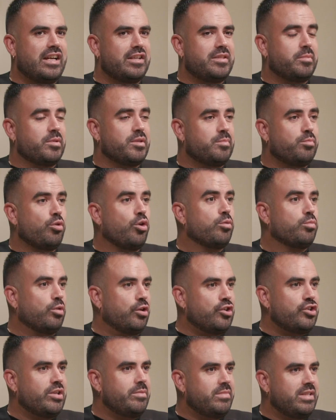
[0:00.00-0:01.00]
I suppose broad
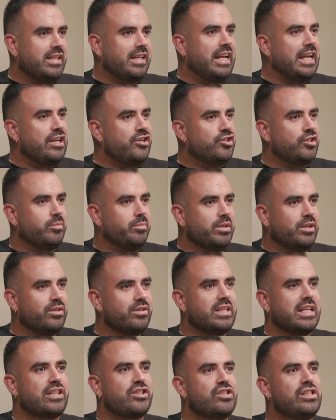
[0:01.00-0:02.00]
brush, I'm saying Asia because
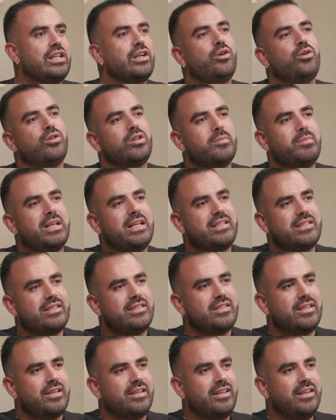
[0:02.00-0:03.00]
actually all the
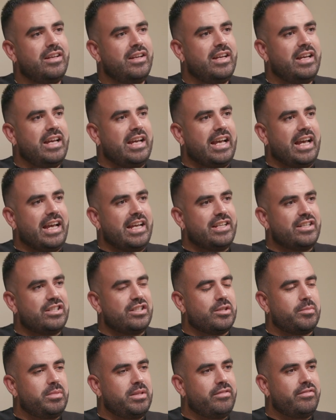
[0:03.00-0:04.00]
places I ended
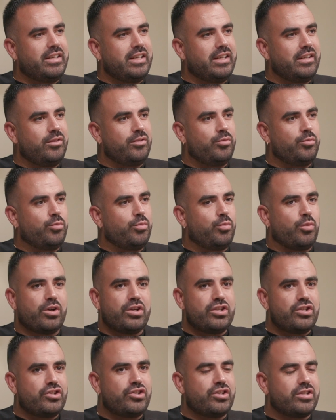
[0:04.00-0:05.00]
up living in
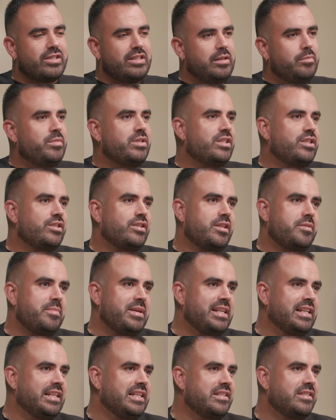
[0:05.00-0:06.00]
weren't just limited to the
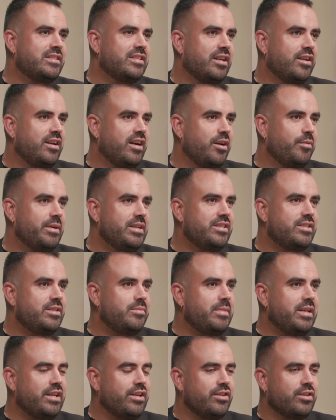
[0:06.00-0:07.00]
Middle East. I went to
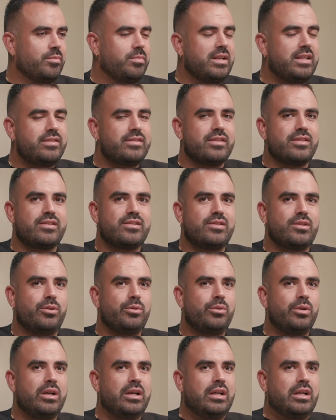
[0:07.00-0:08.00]
many other places.
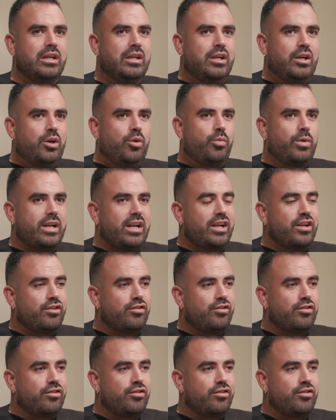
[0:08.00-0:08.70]
So when I